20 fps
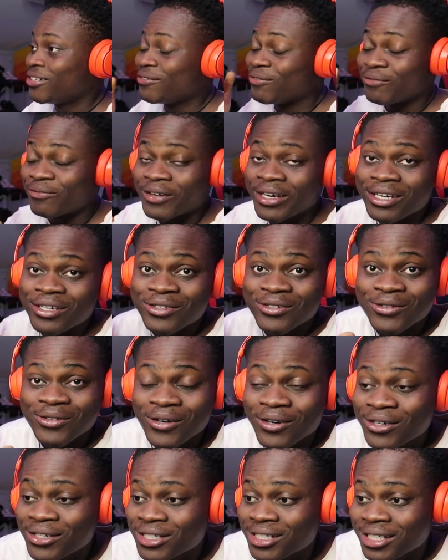VEIGH
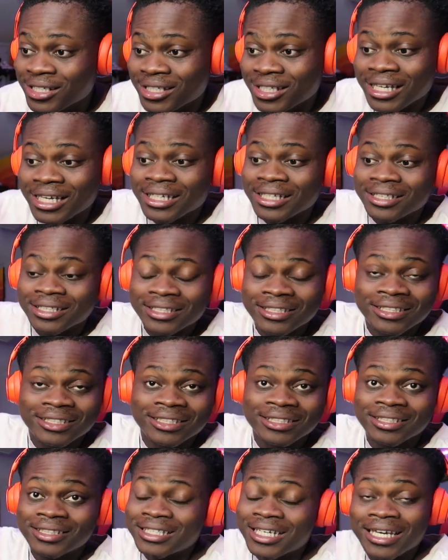songs are like
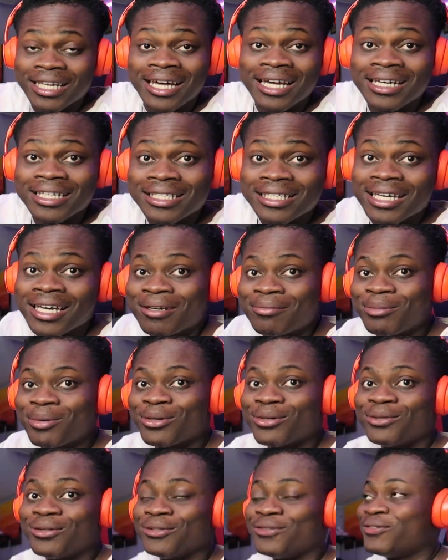10 out of 10,
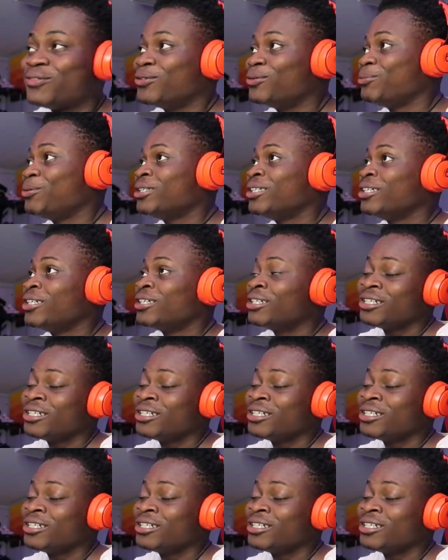bro. You feel me?